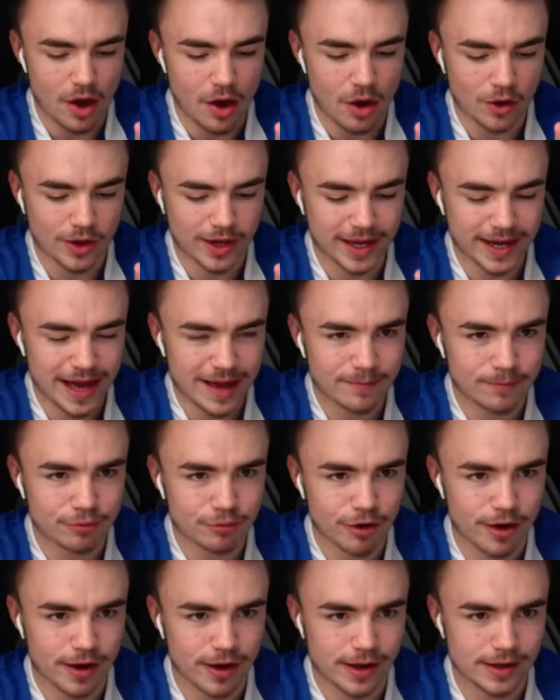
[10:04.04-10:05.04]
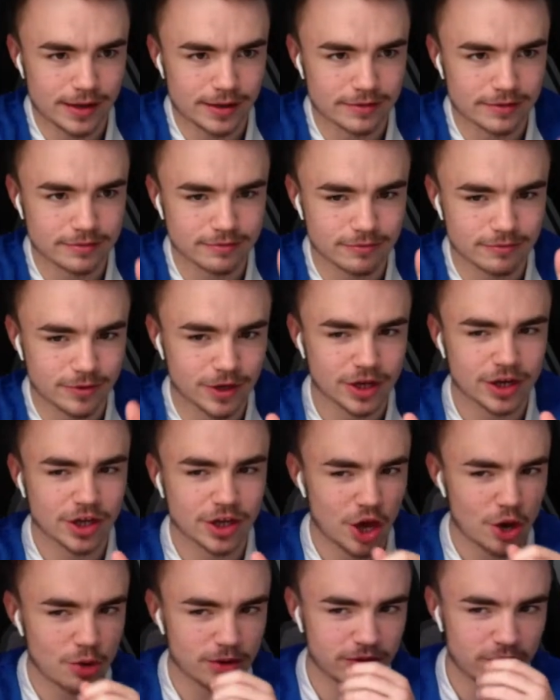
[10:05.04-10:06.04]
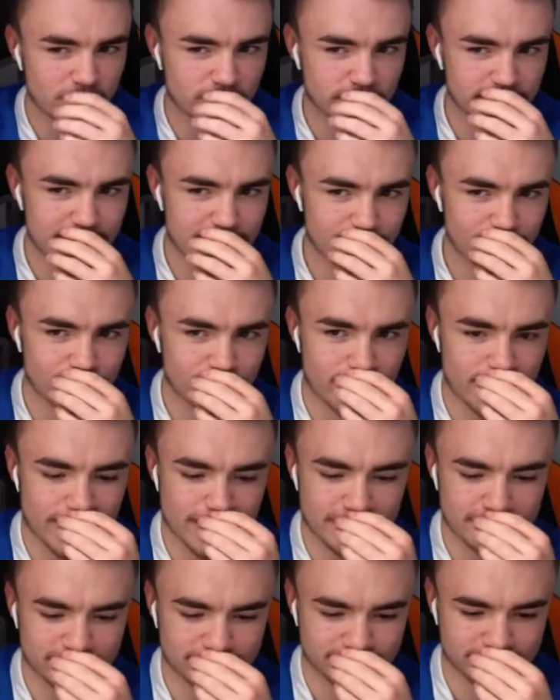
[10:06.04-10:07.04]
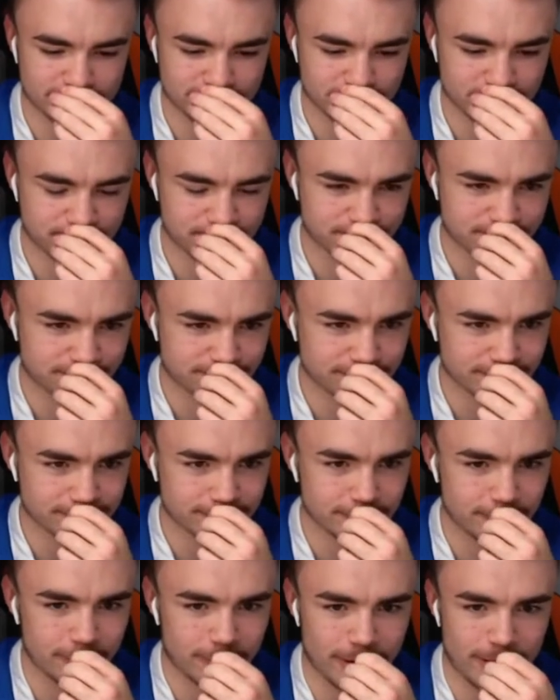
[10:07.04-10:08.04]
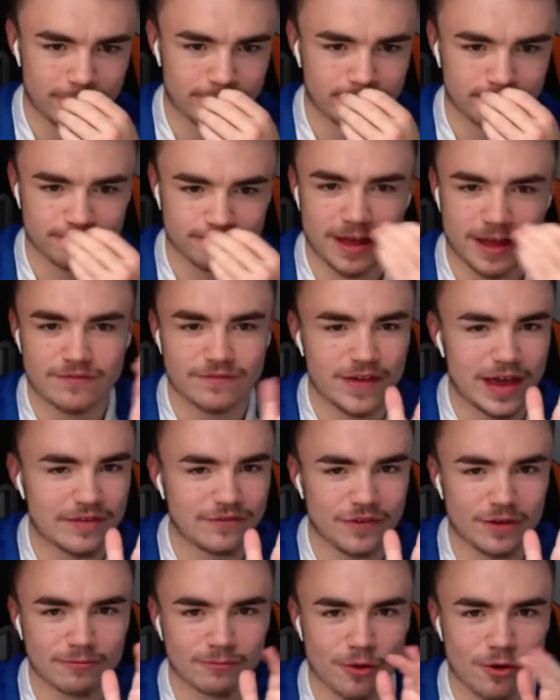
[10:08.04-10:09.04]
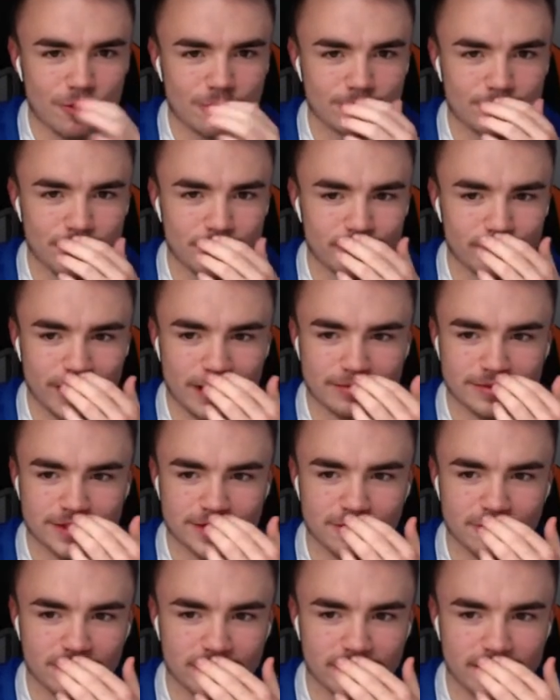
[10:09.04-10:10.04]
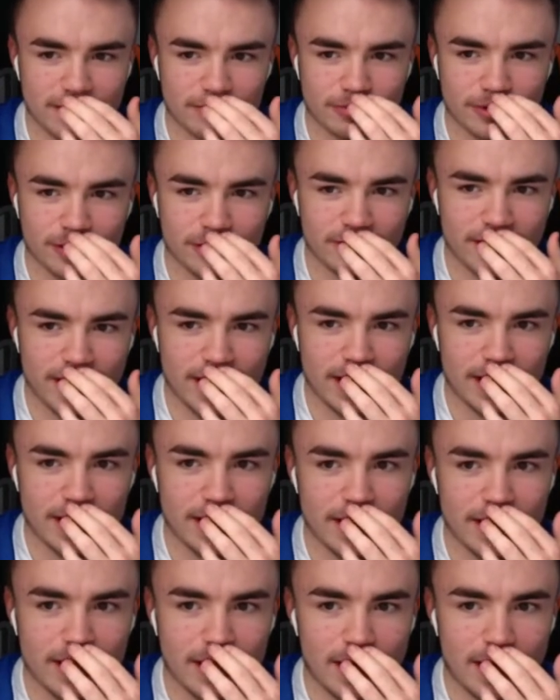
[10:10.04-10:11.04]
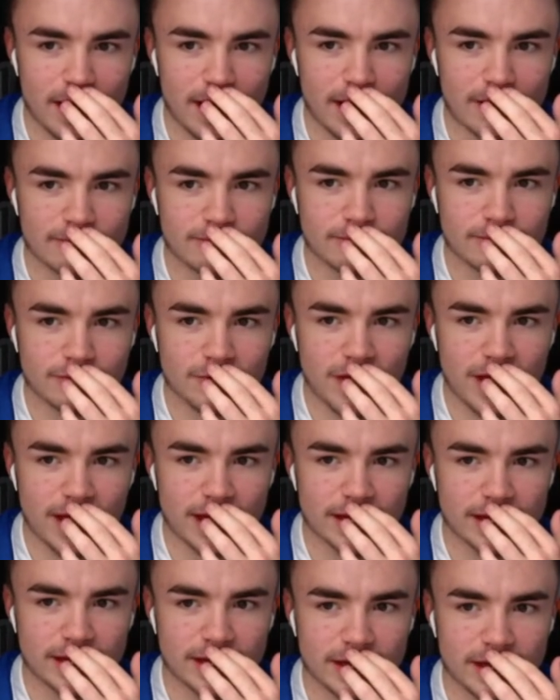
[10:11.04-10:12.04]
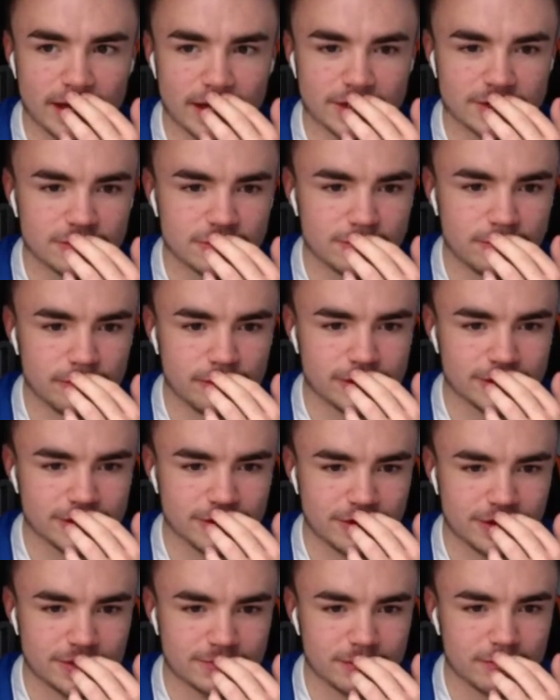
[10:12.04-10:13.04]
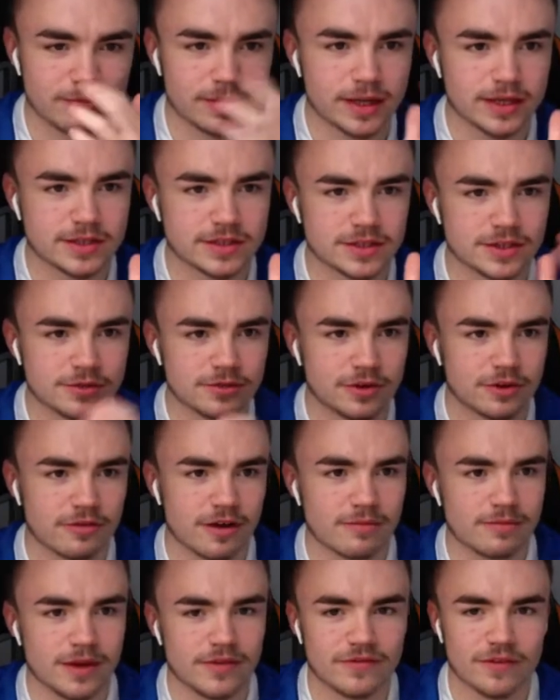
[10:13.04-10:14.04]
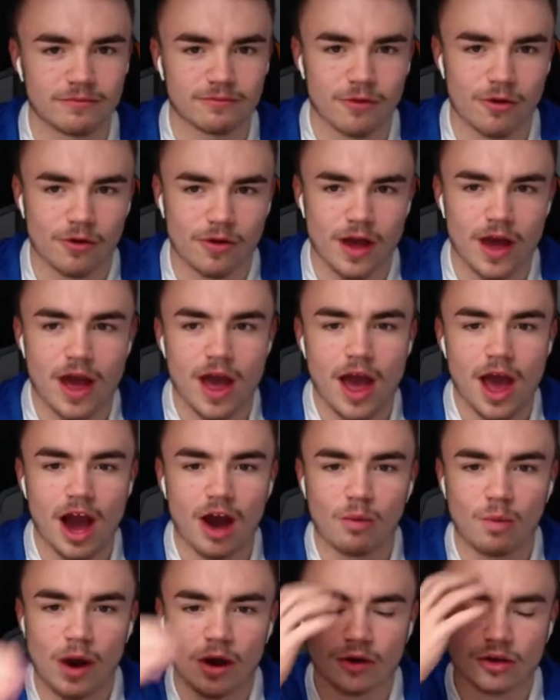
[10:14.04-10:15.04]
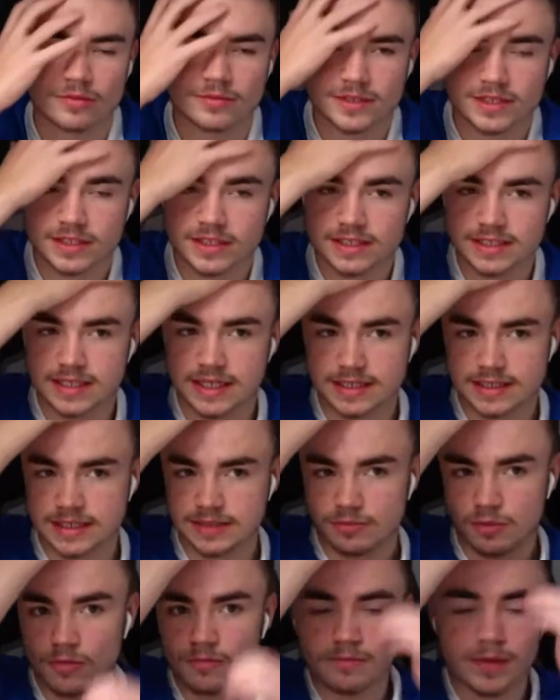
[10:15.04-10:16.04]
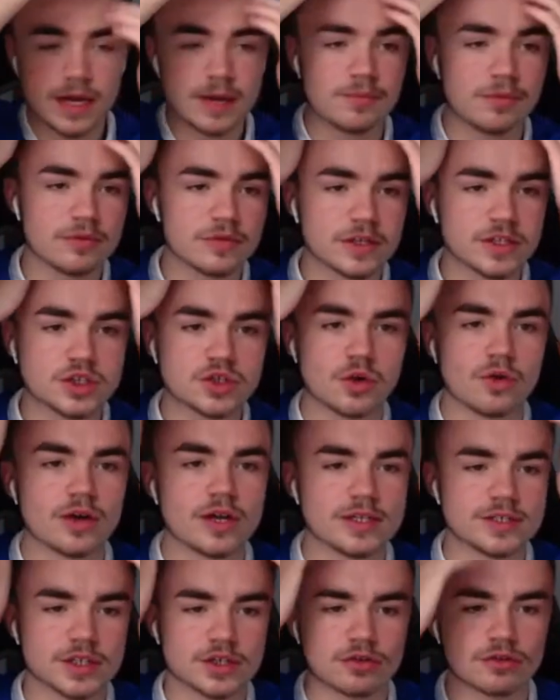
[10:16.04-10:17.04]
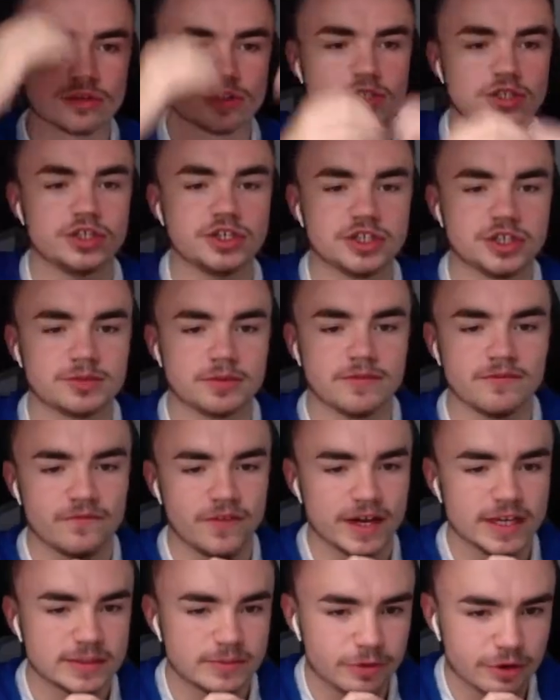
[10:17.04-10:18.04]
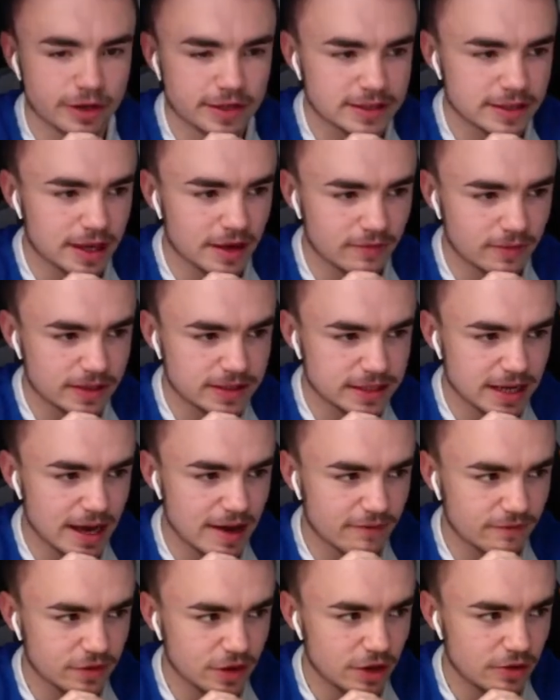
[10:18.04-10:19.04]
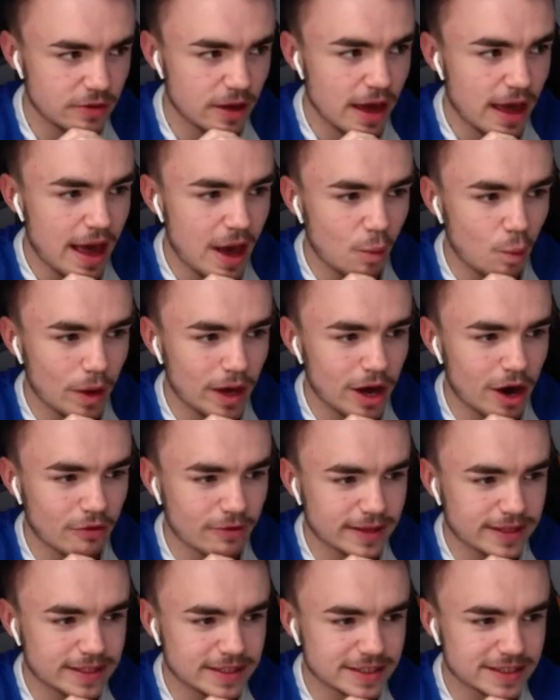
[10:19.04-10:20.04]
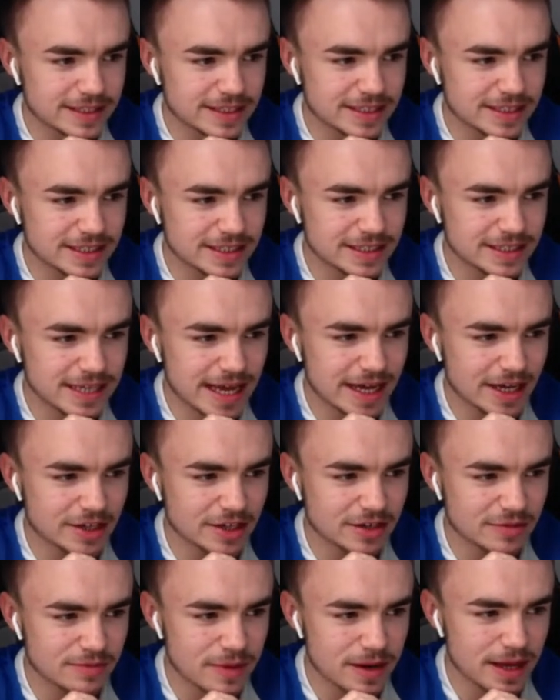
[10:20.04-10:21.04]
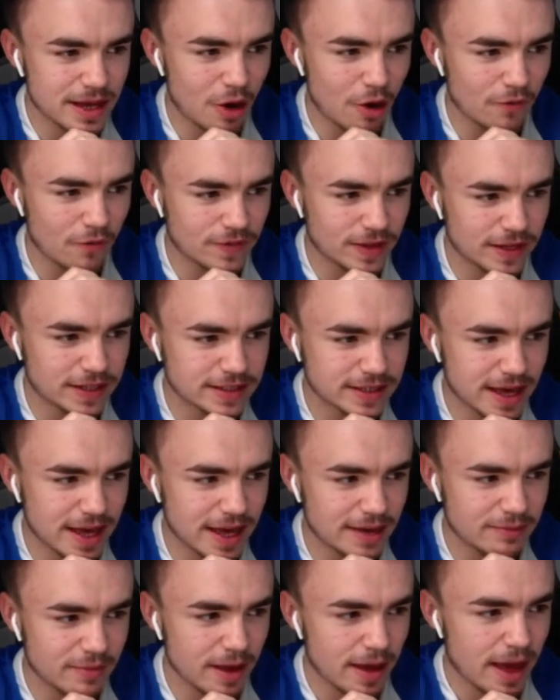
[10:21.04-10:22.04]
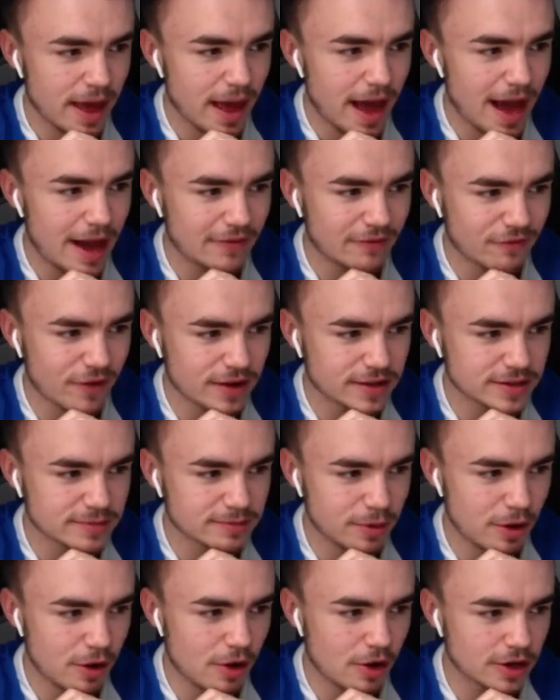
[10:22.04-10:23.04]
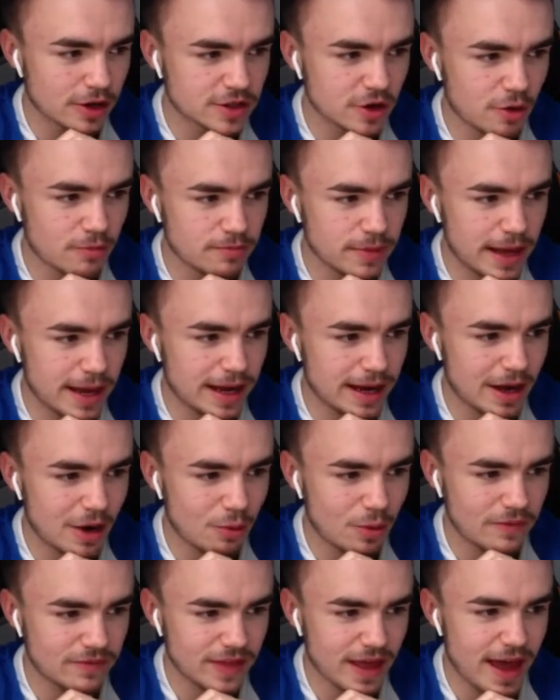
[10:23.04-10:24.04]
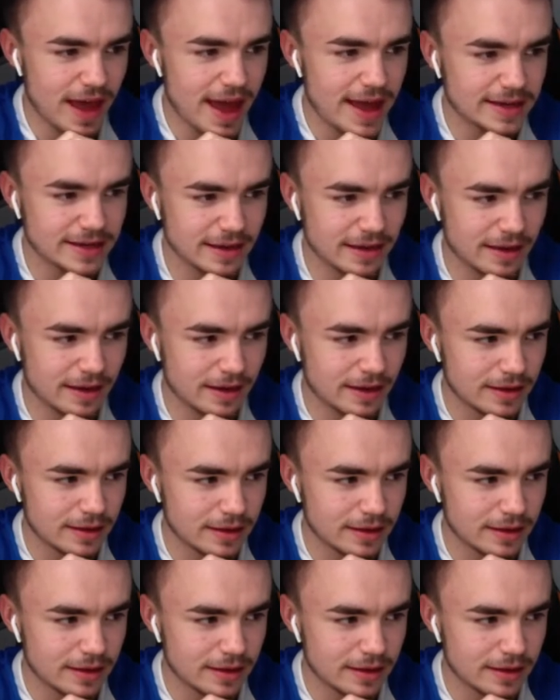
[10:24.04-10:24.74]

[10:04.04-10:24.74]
Okinabre. We're going to go with Okinabre. Okay. If I'm wrong by pronouncing Okinabre like that, then I do apologise, but please do correct me if I'm wrong. Welcome to the 61 people that join us across YouTube and Facebook. It's lovely to have you. We are into the second minute of this game at Fratton Park. Tom Naylor with the header